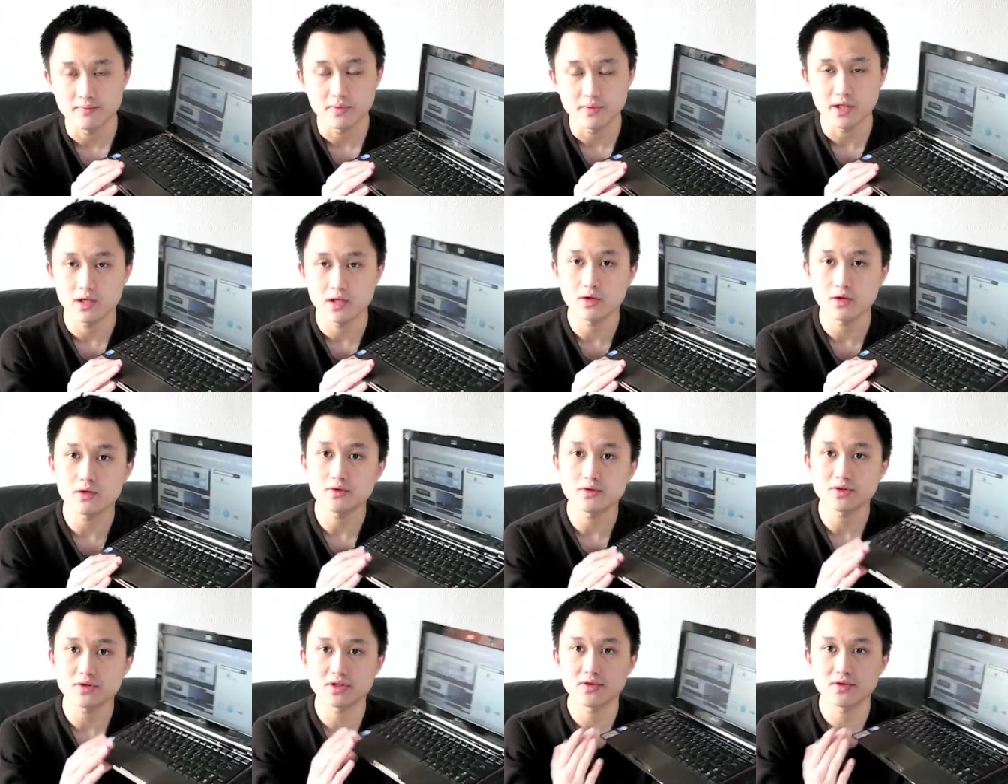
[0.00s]
but you
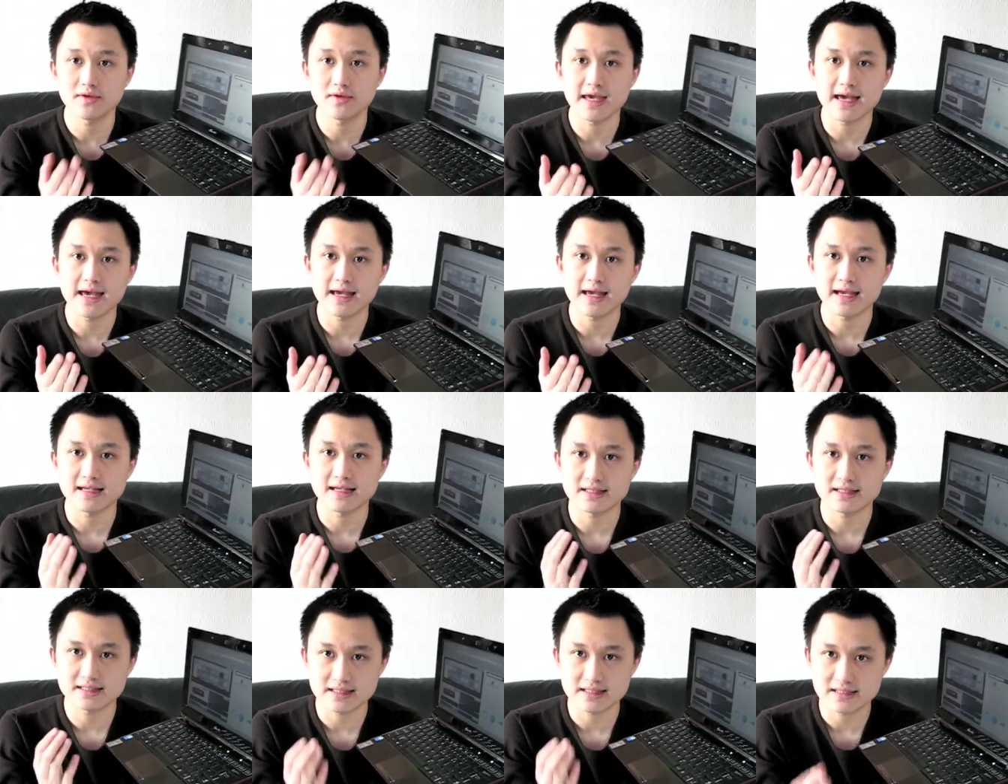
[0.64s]
also get a
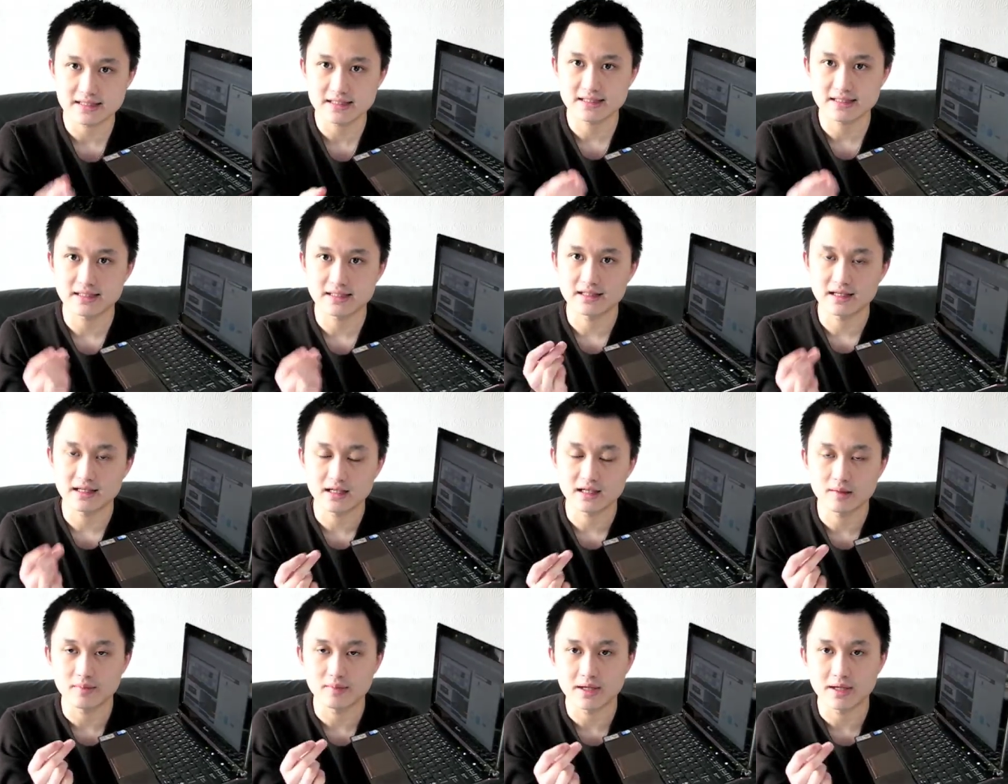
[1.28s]

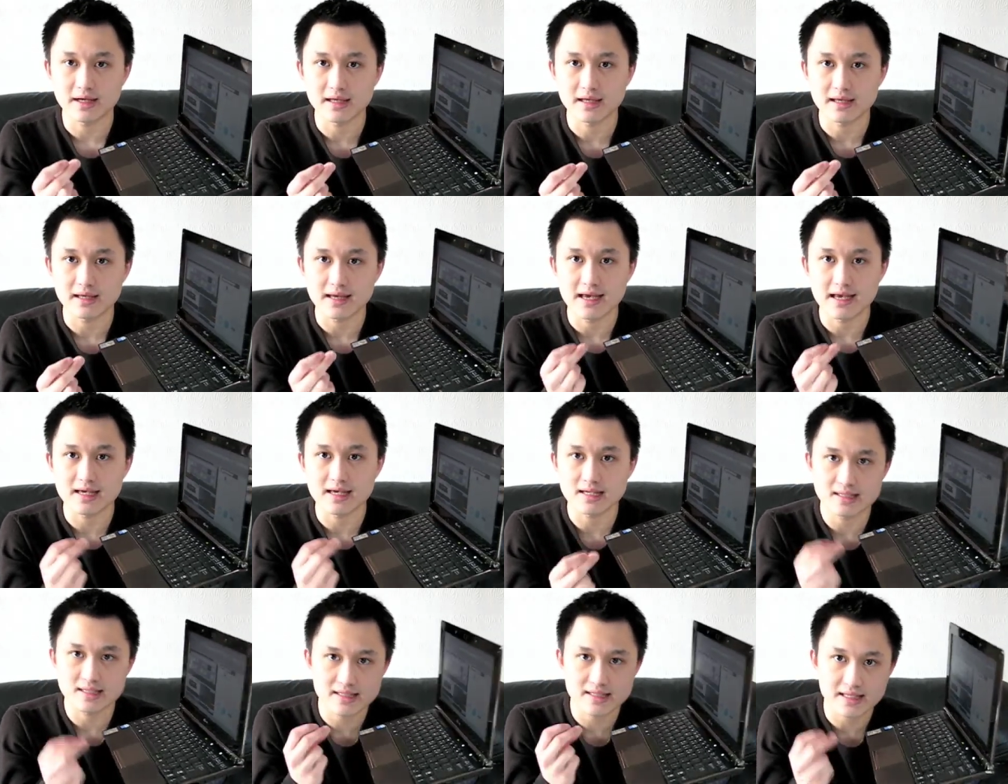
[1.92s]
16GB
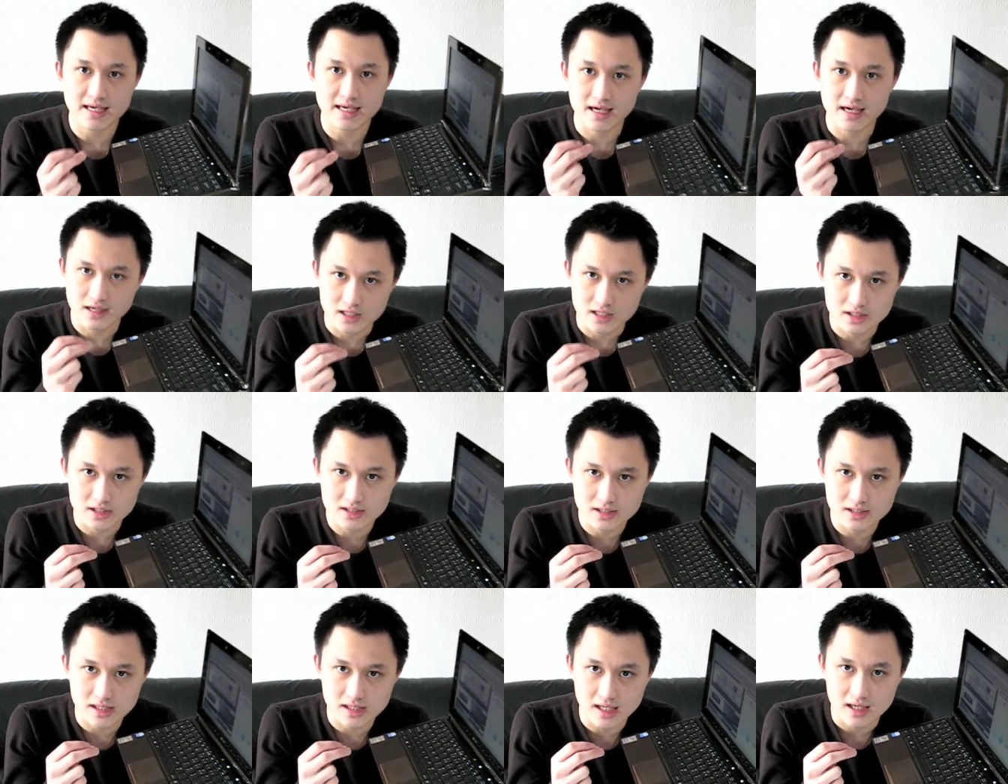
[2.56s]

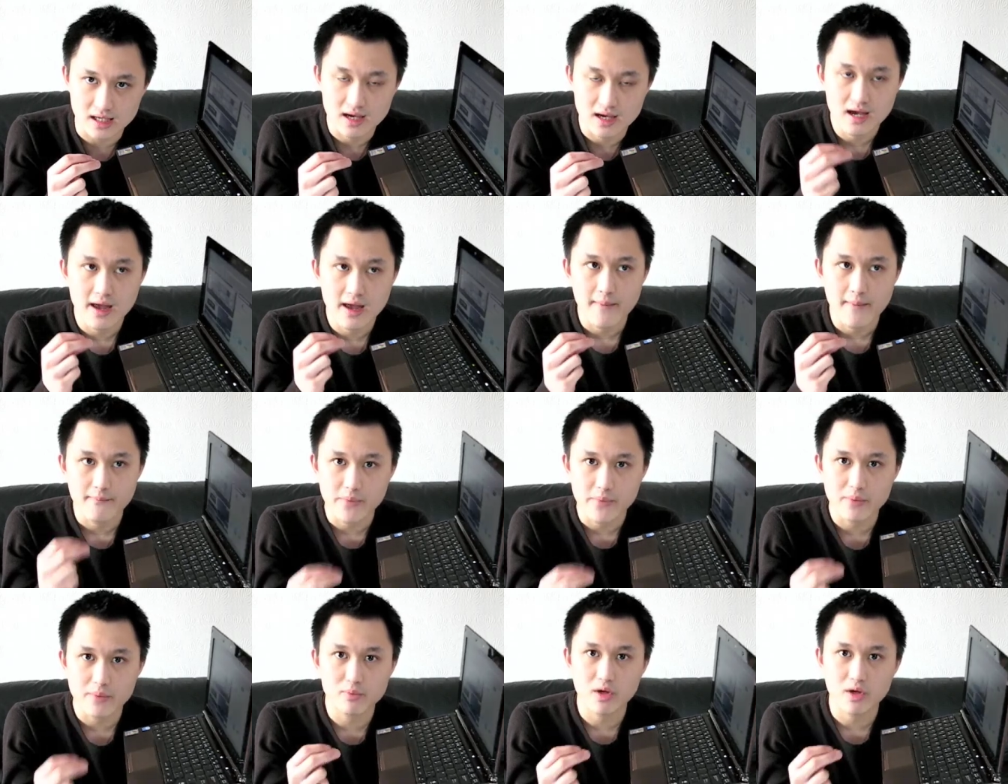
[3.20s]
SDHC
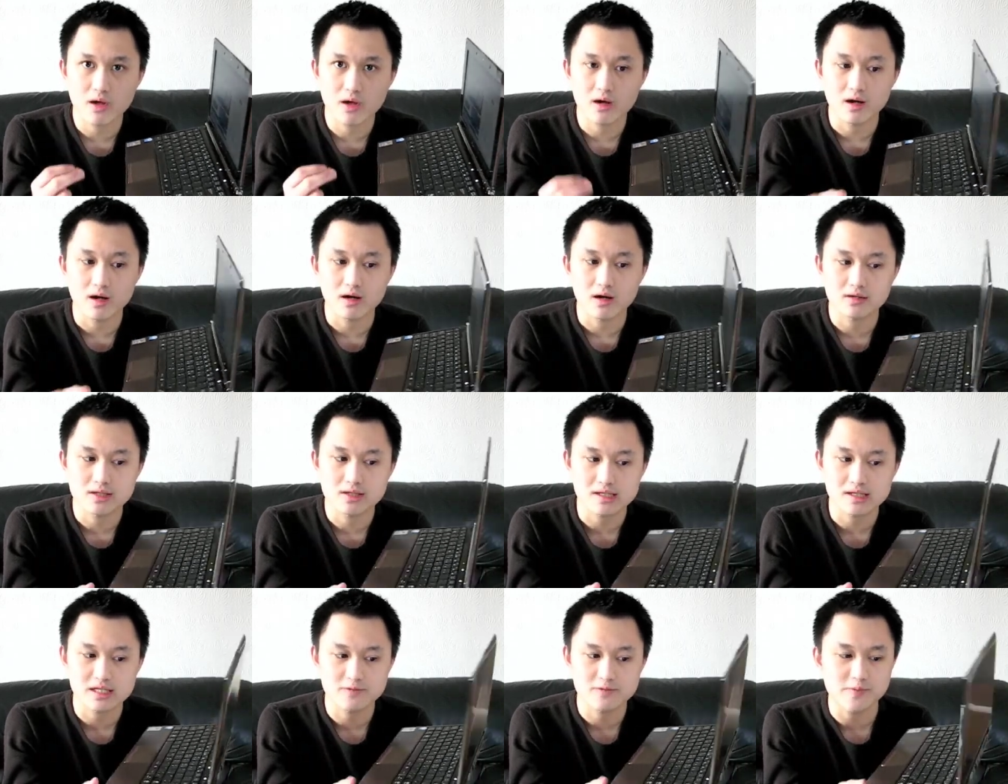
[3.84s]
memory card
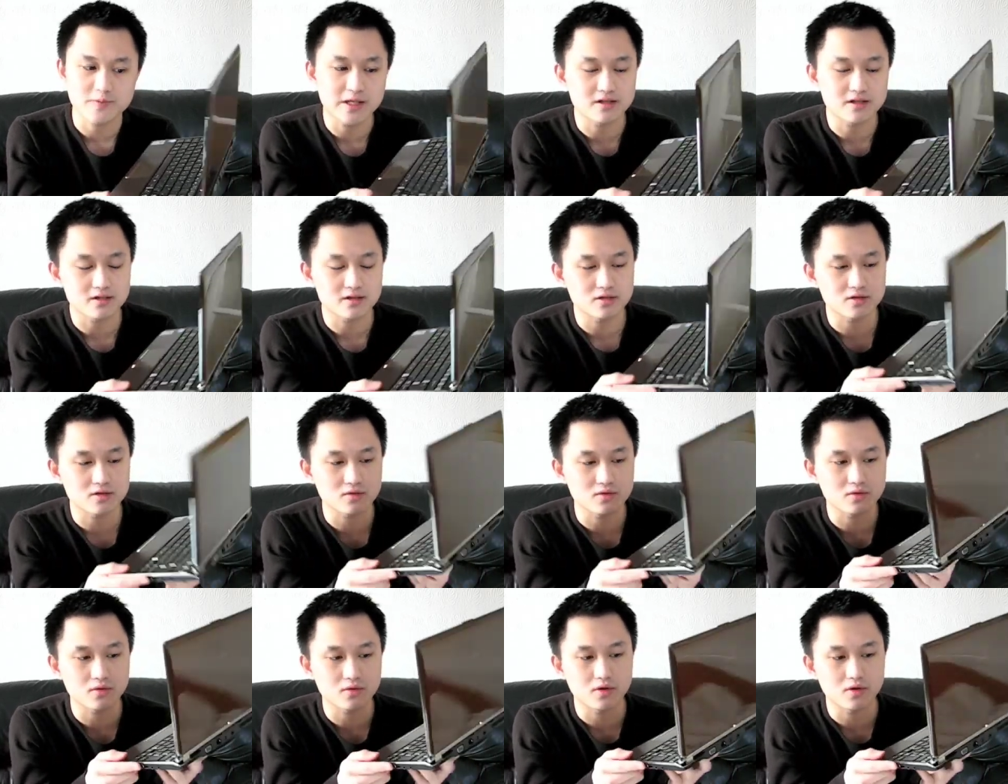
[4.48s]
to expand the
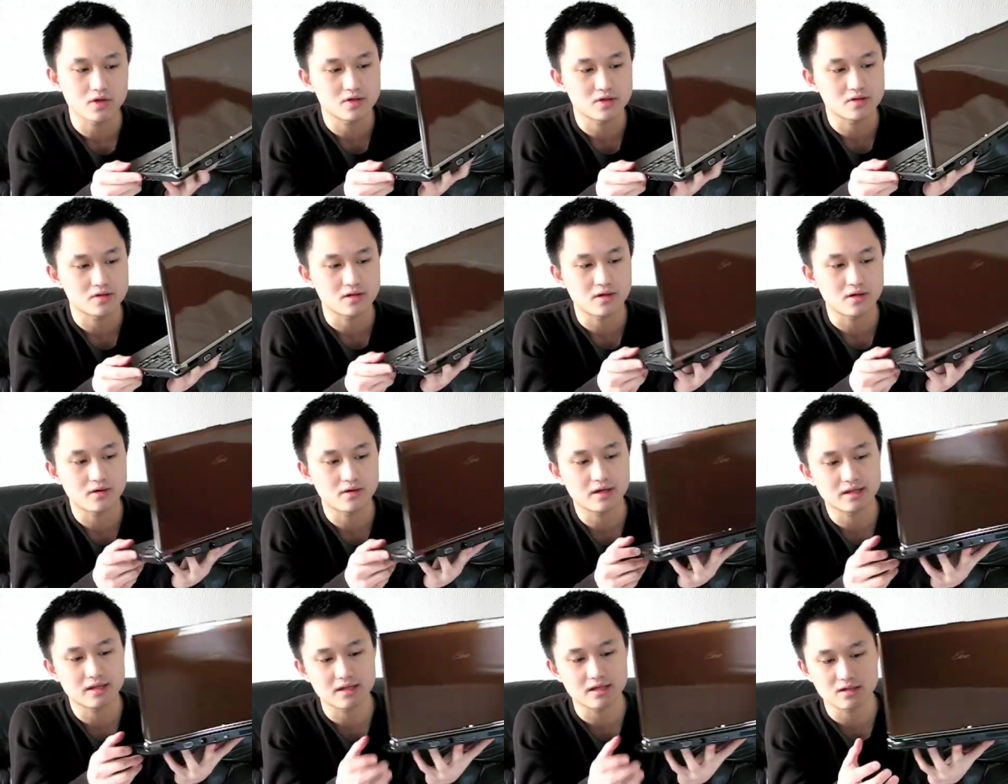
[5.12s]
storage, so
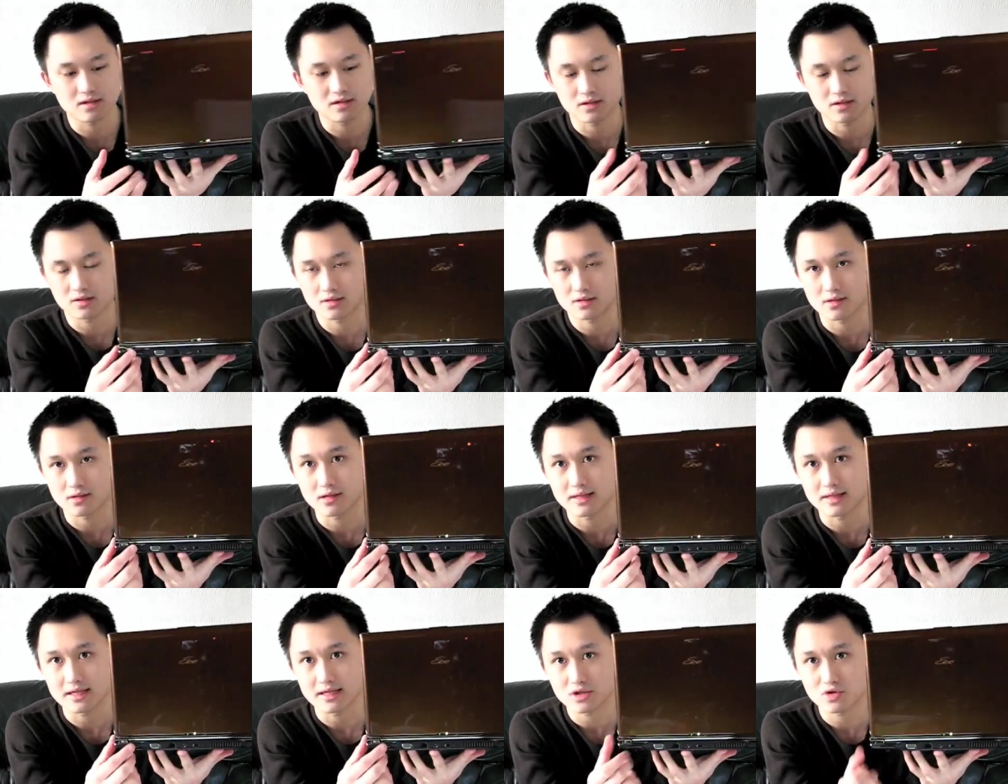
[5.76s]
you can actually just
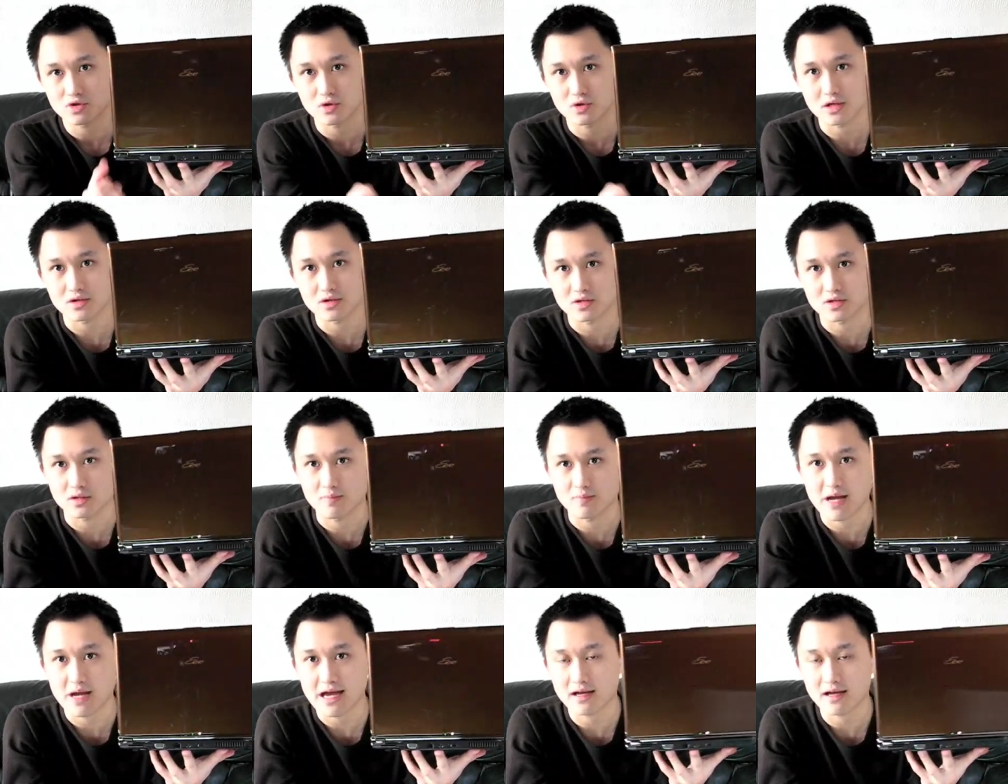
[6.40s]
slot that straight into
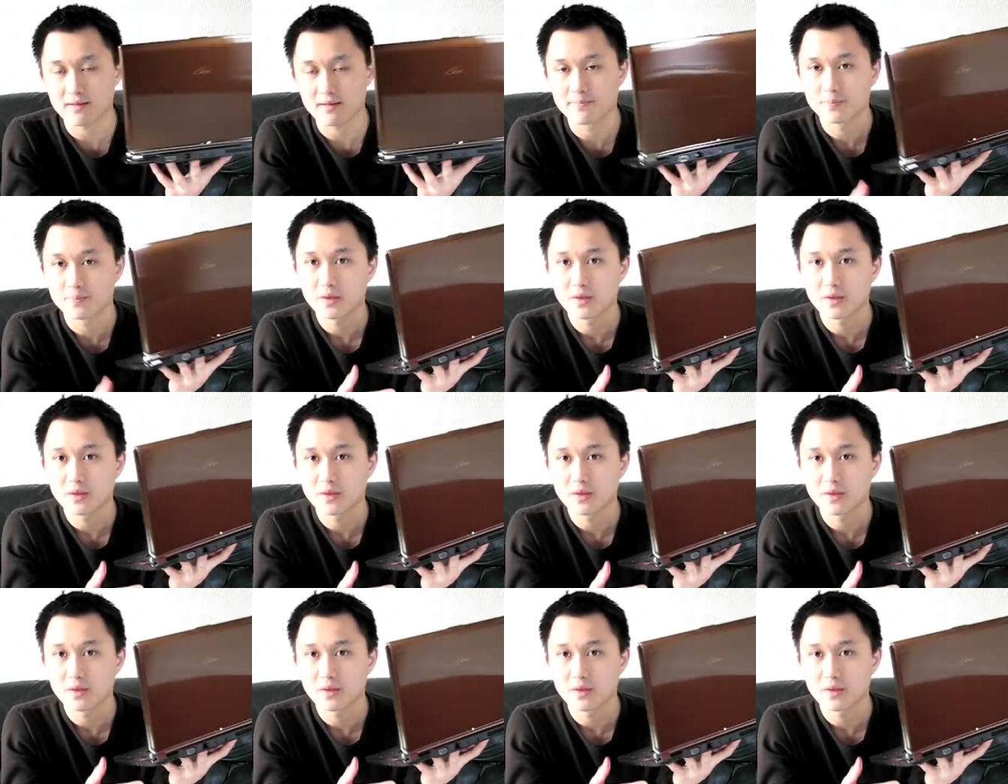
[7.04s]
the back